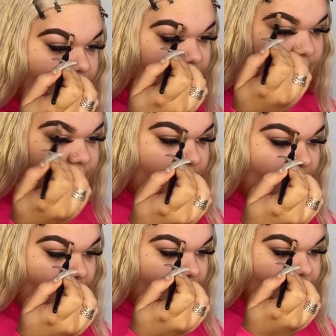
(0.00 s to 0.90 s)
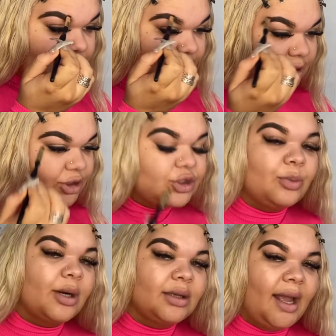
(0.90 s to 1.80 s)
This one I want you to be
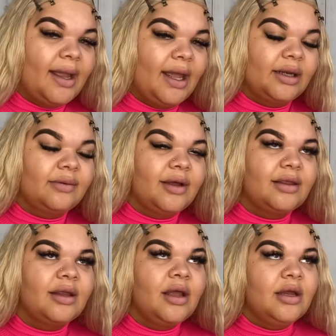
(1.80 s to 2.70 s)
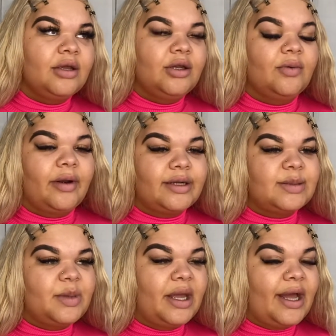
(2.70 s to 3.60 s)
super light-handed with. You don't want it to
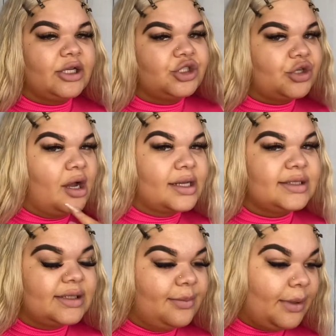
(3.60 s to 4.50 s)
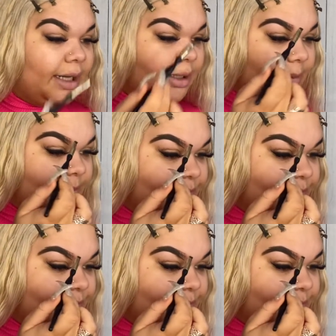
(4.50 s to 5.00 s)
be as strong as the bottom.